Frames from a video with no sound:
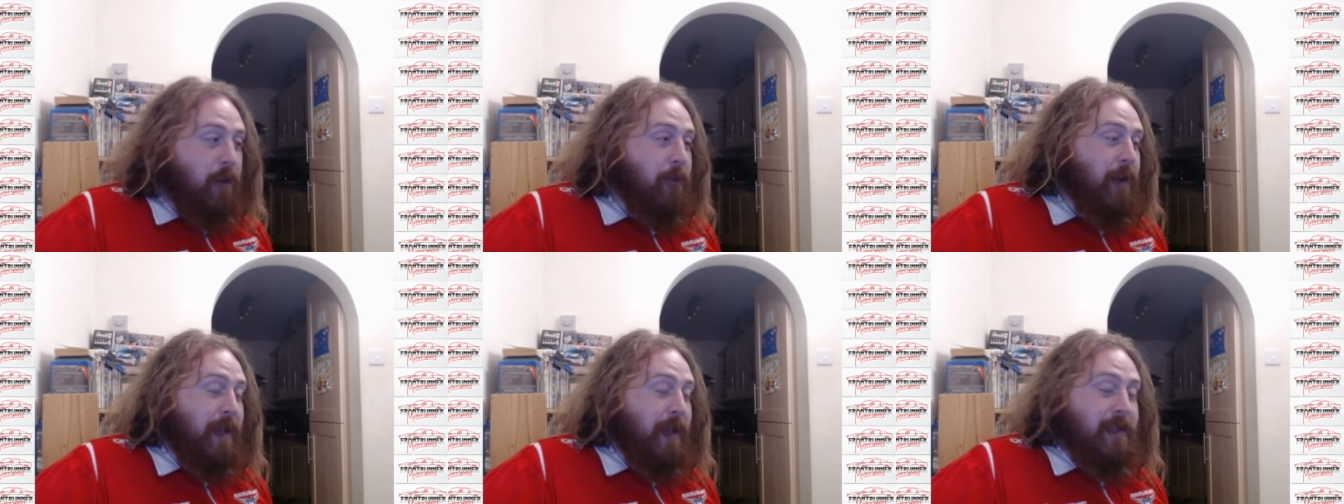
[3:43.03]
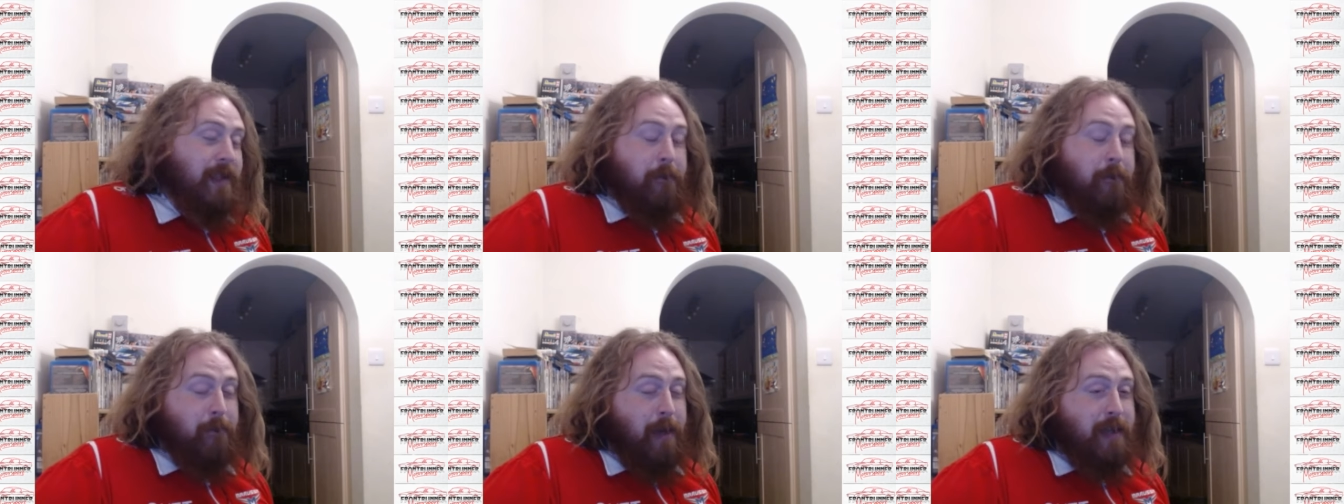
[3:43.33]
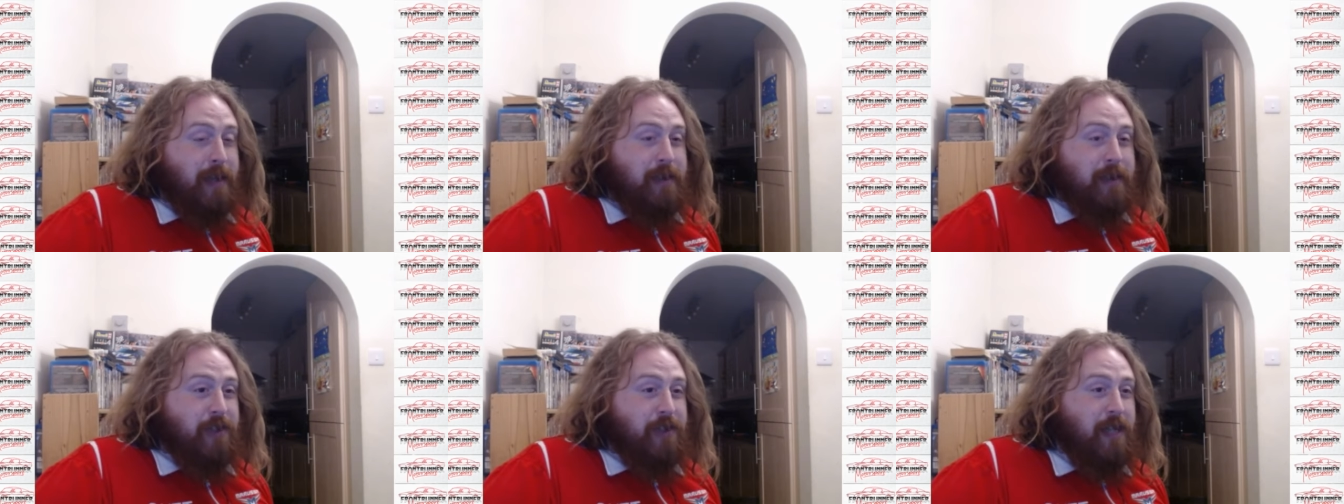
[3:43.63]
that's a
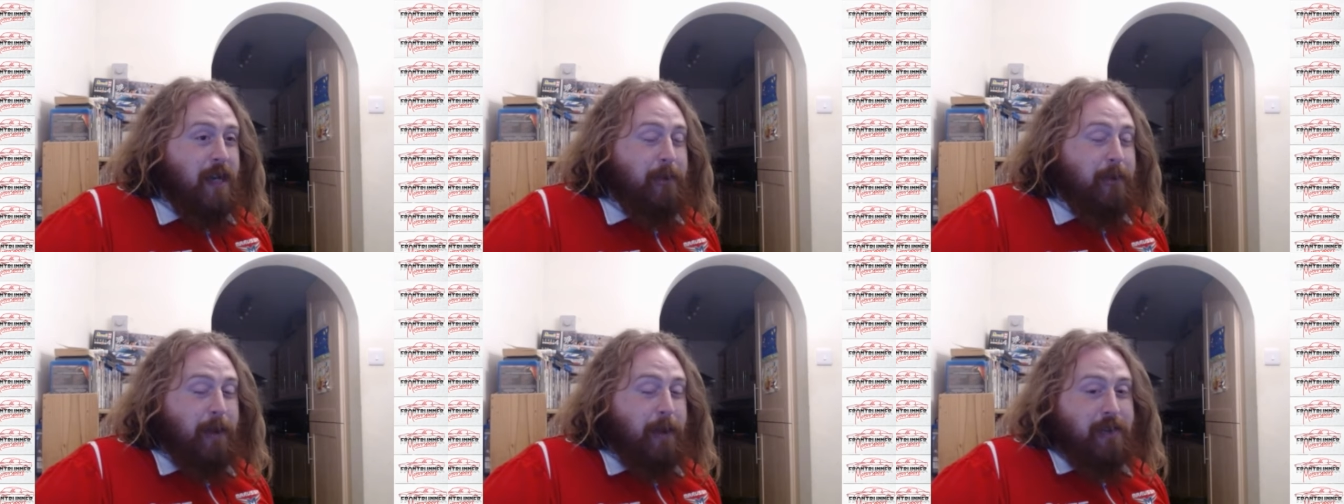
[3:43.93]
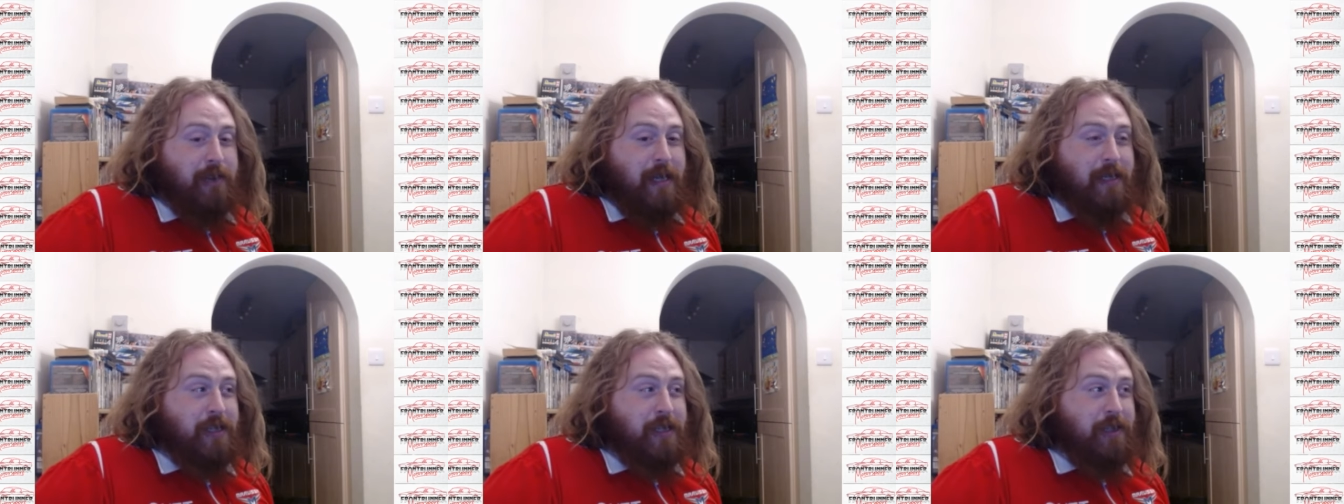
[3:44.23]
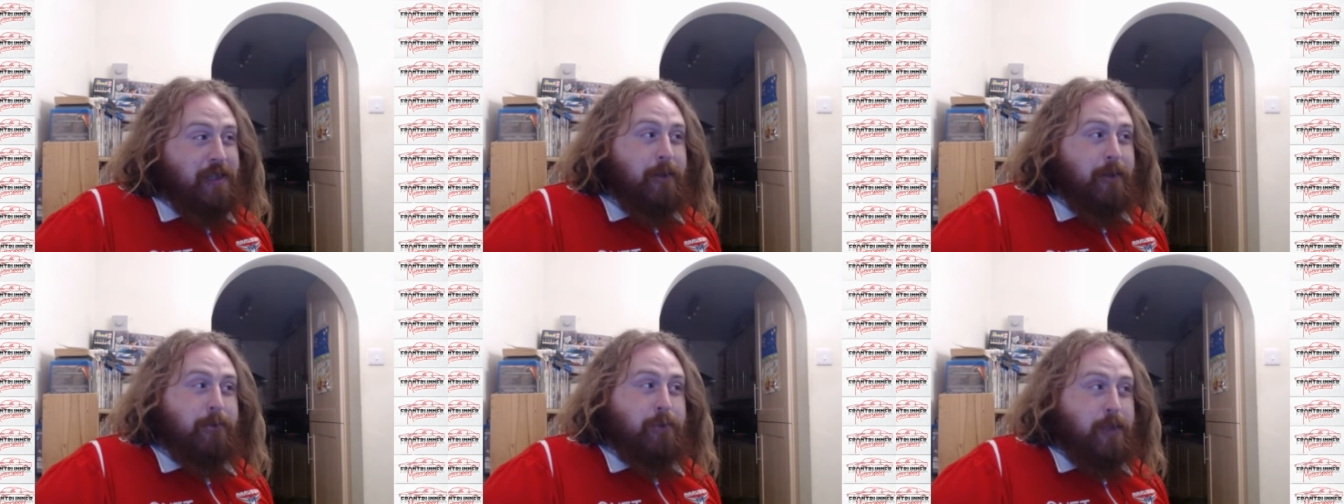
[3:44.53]
massive shame. He was actually
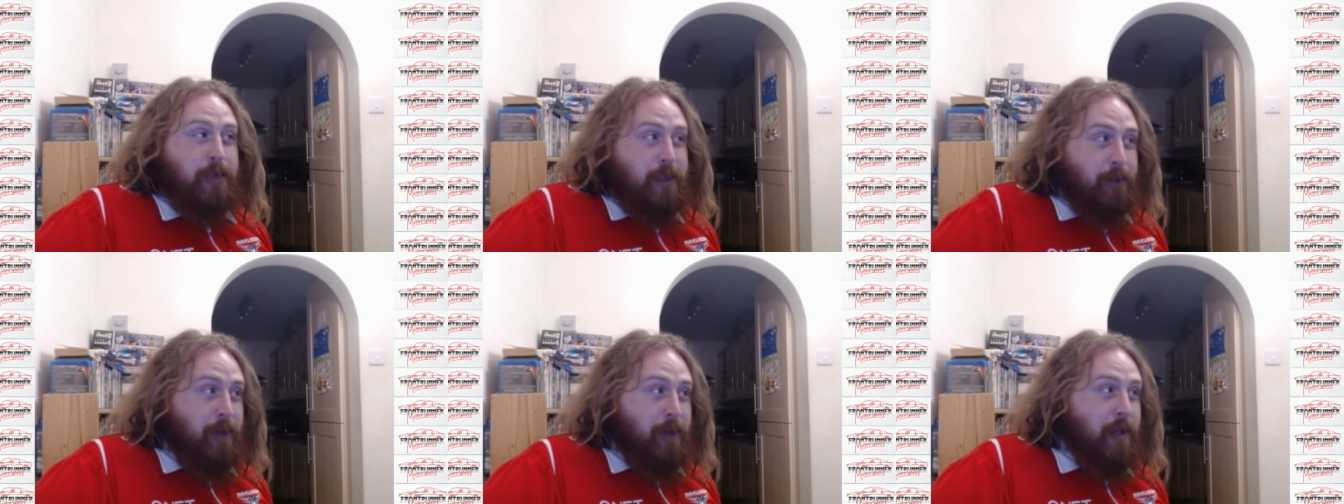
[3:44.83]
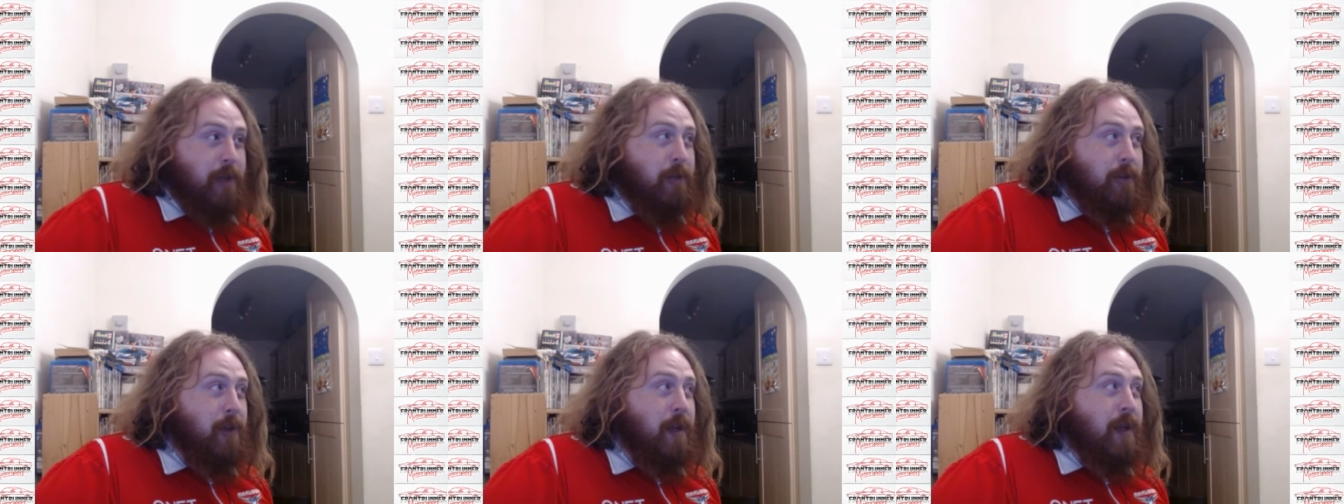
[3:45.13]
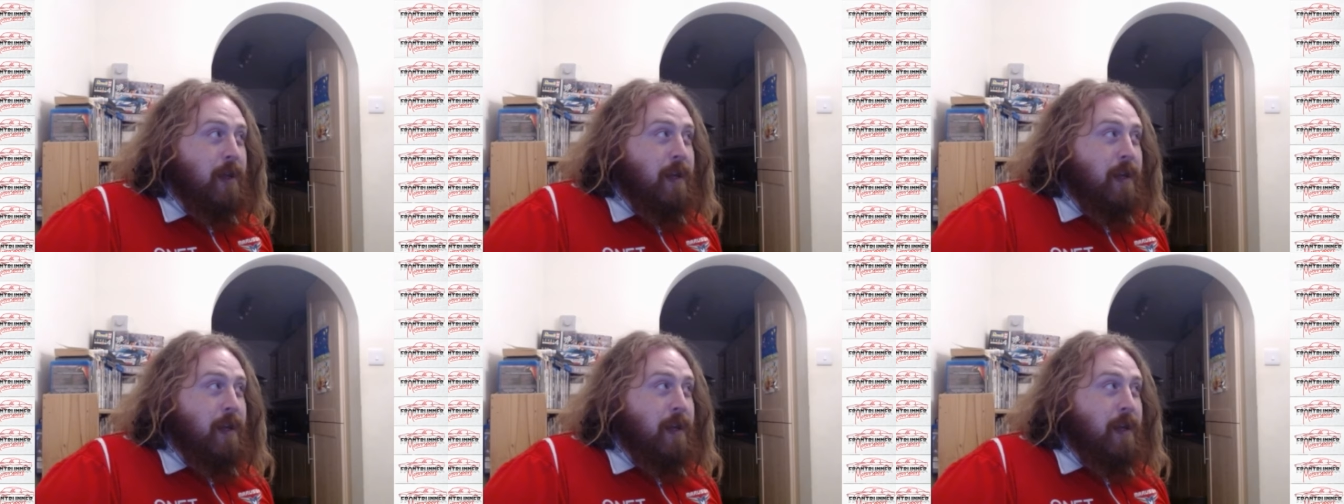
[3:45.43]
doing pretty well.